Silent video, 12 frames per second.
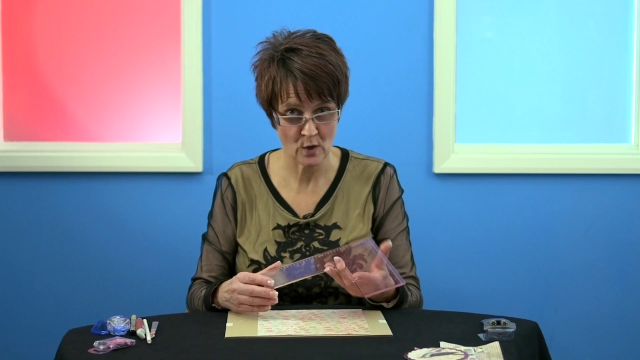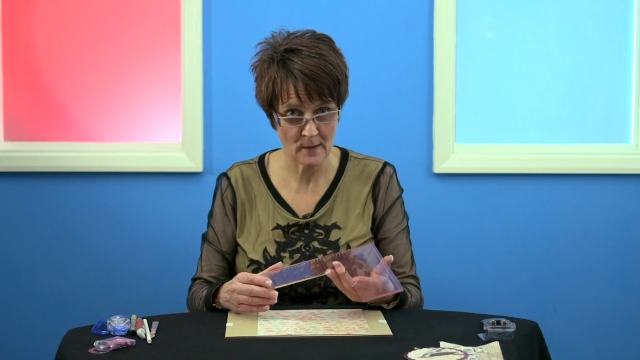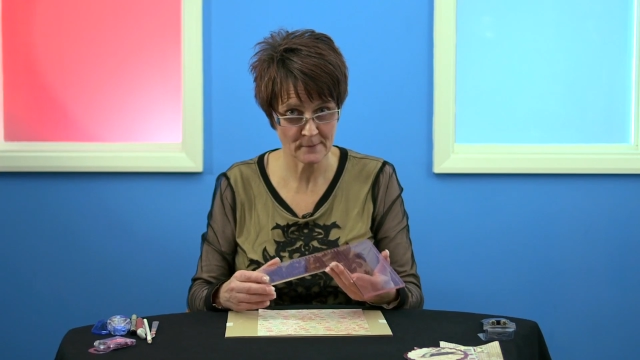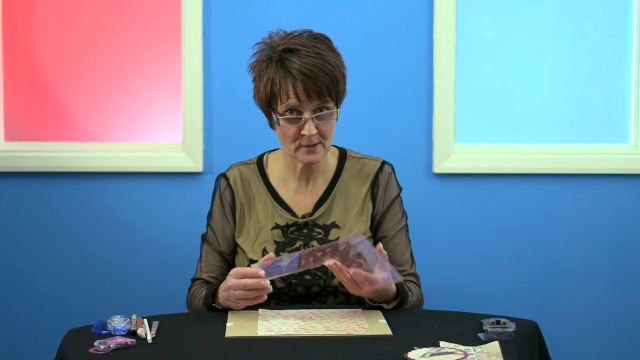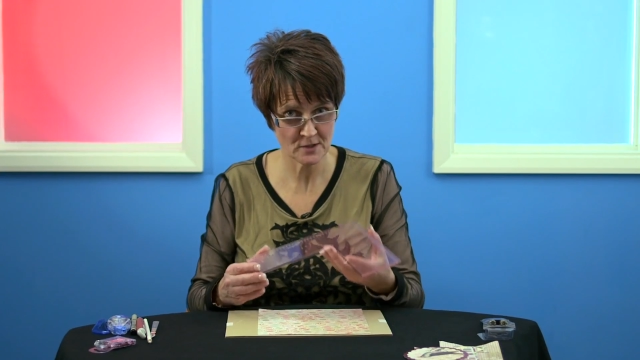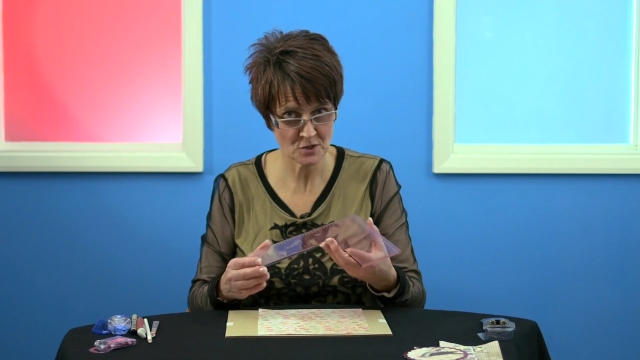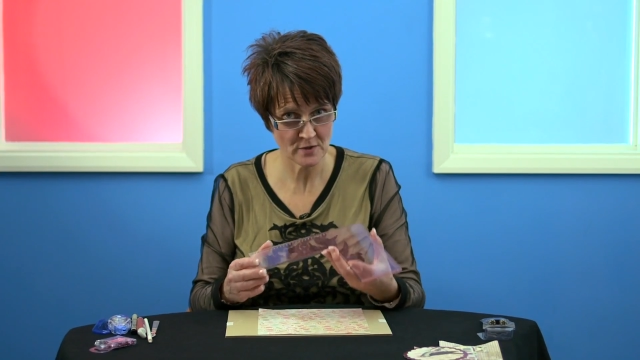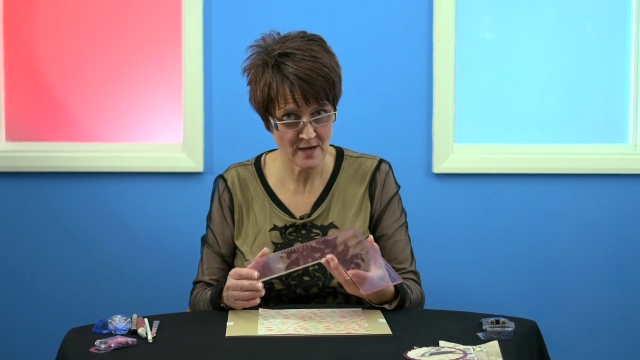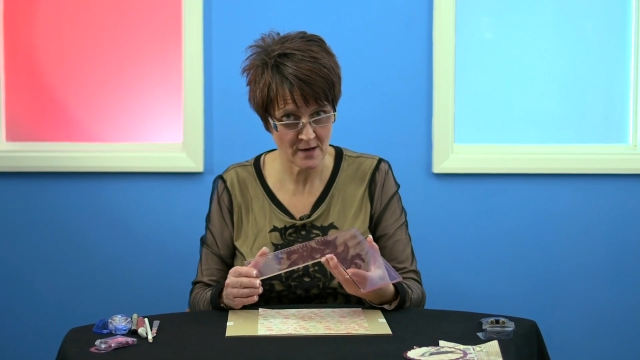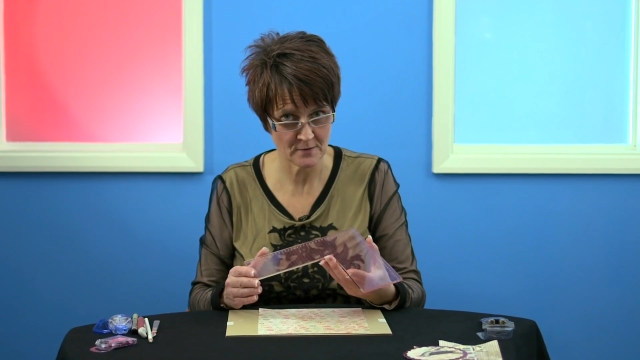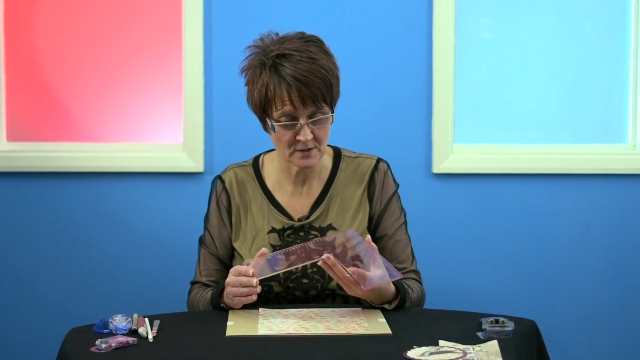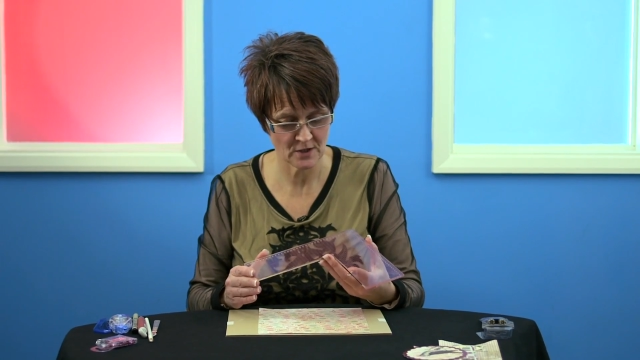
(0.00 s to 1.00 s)
I'm going to show
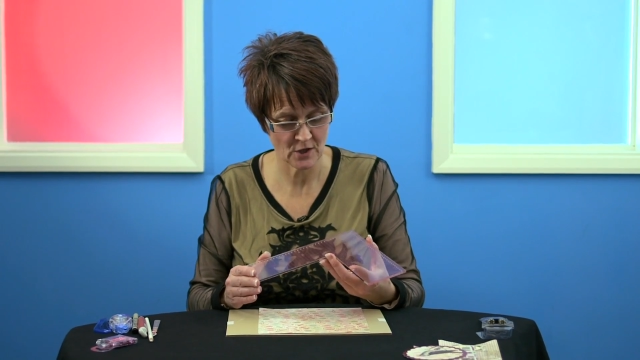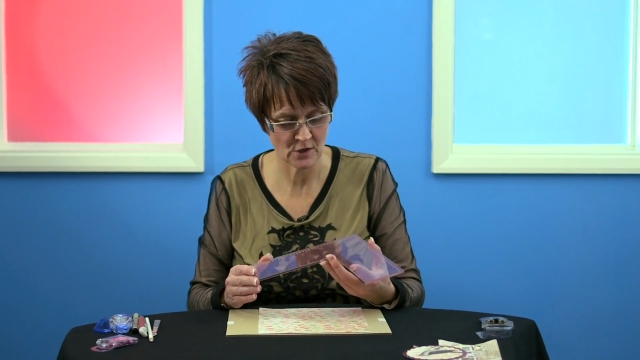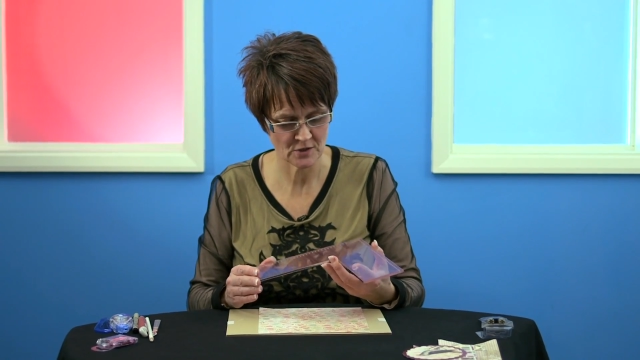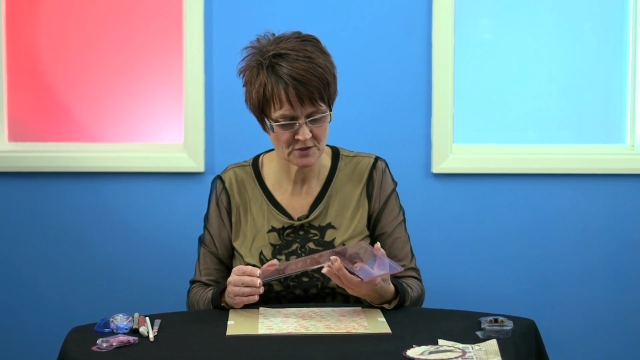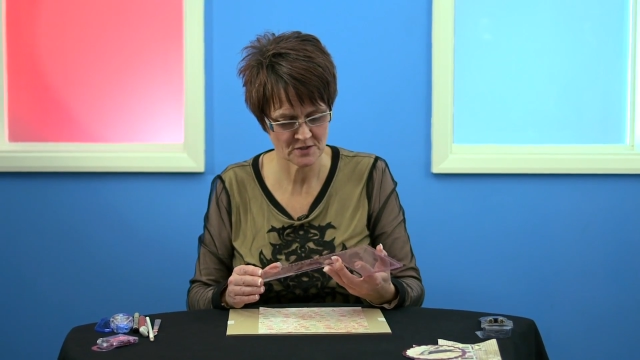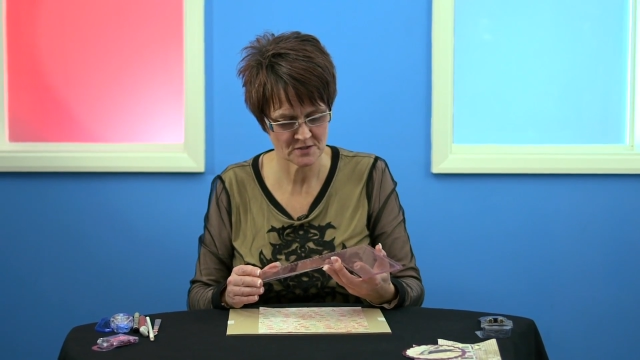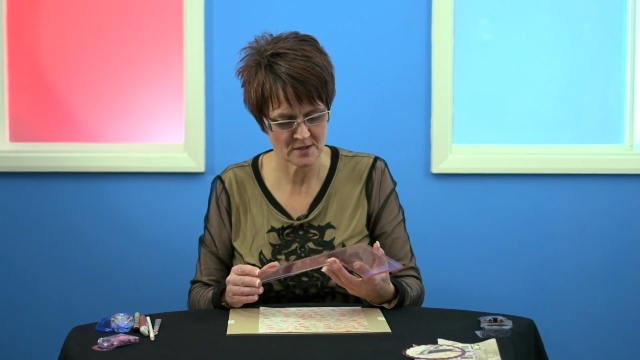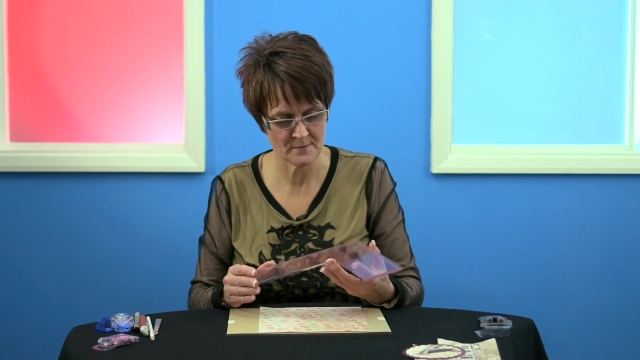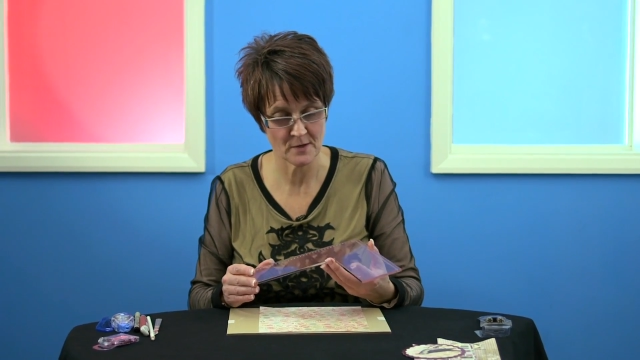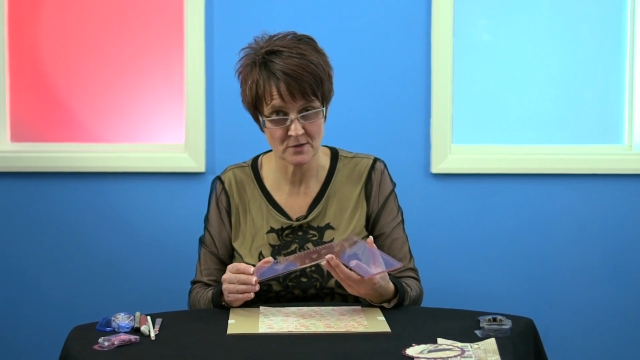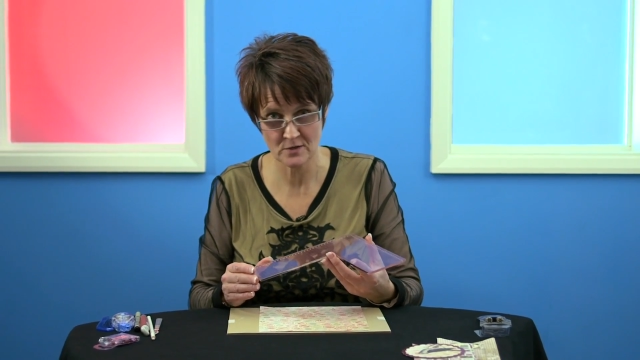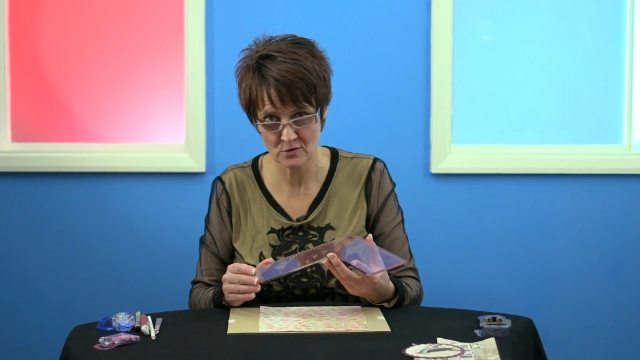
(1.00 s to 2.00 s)
you how to cut
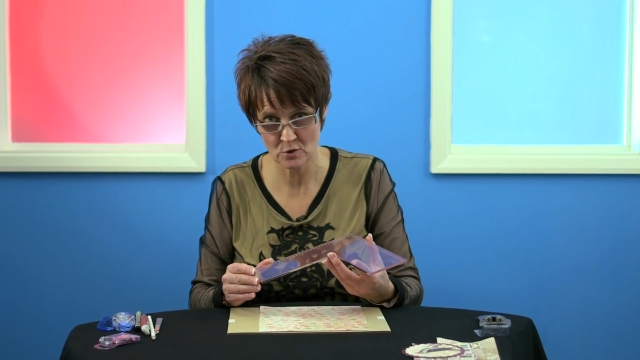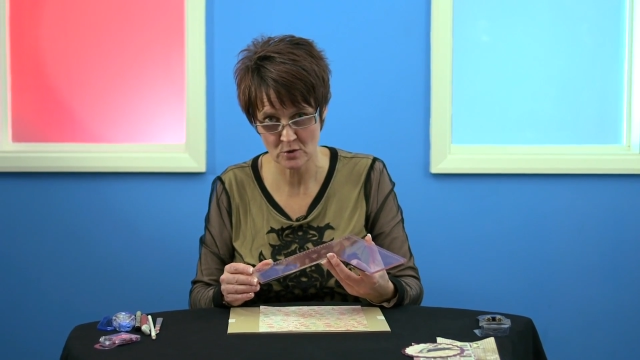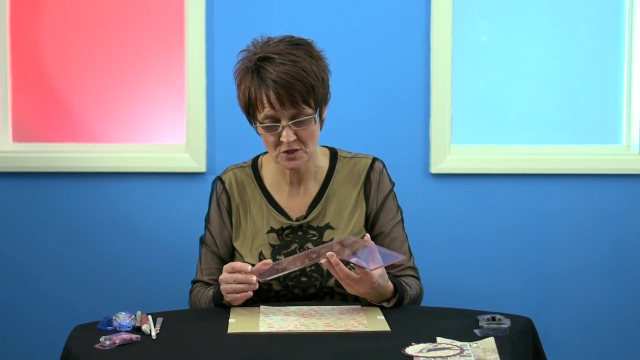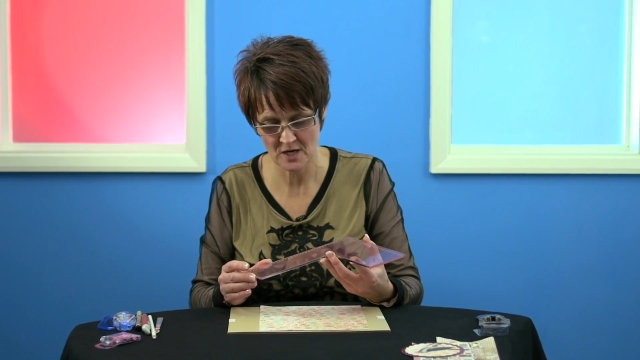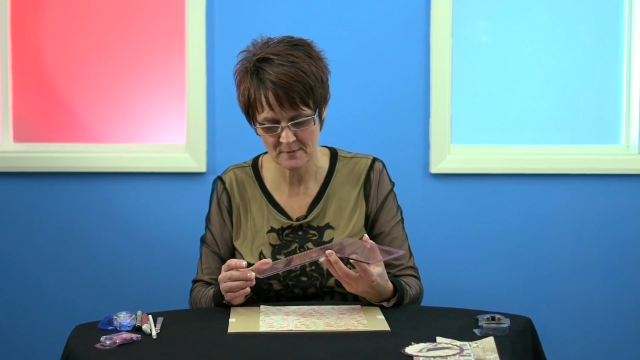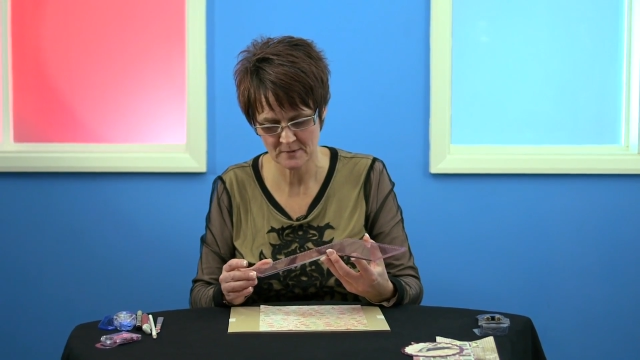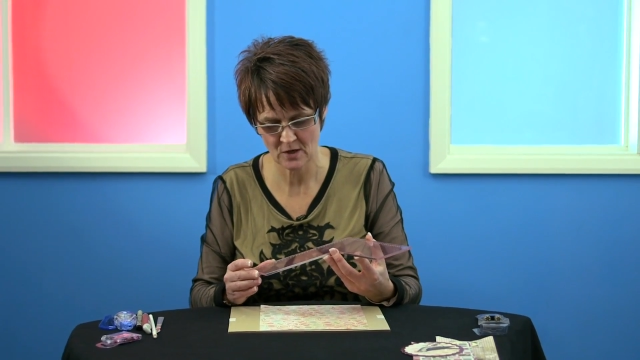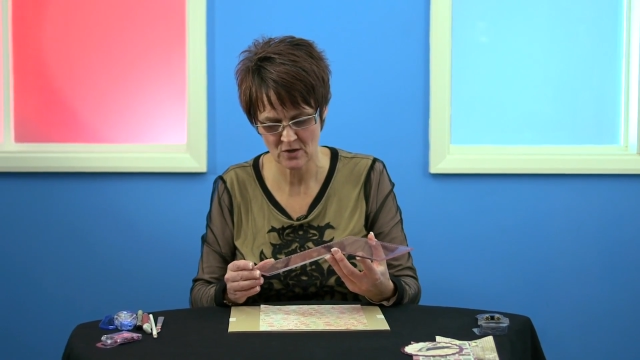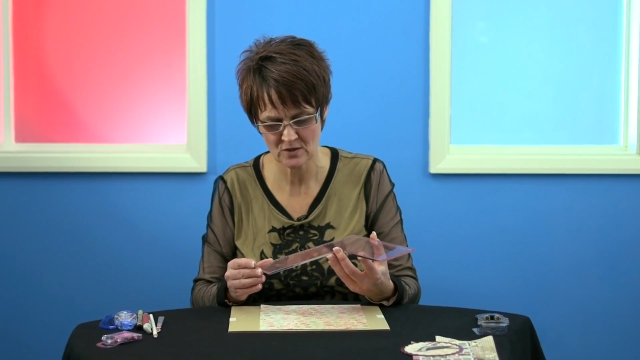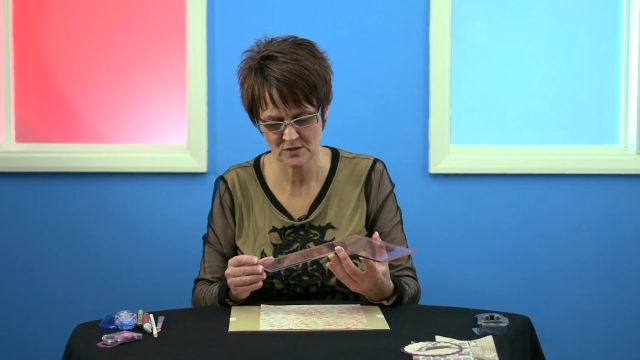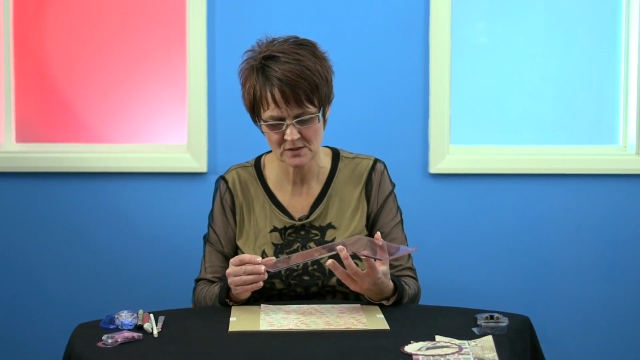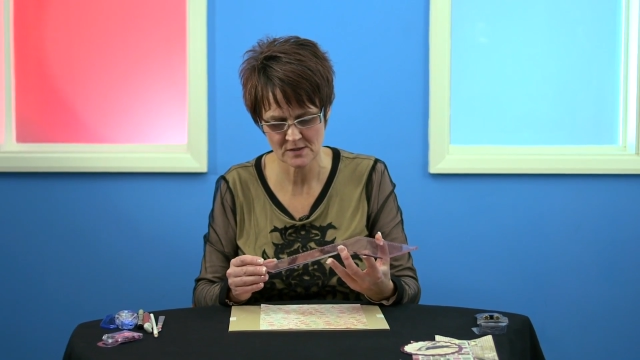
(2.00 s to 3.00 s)
some unusual shaped
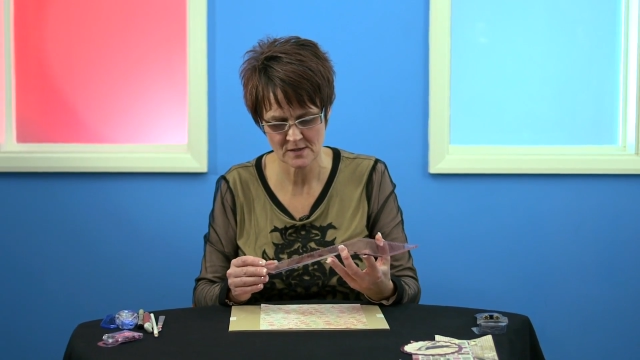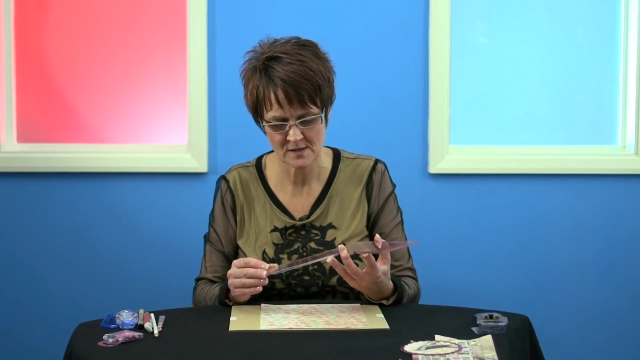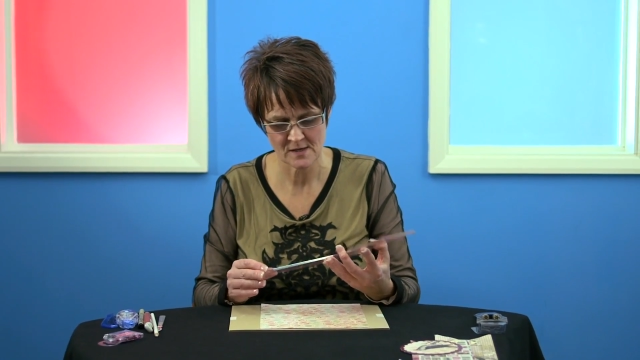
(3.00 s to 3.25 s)
cards.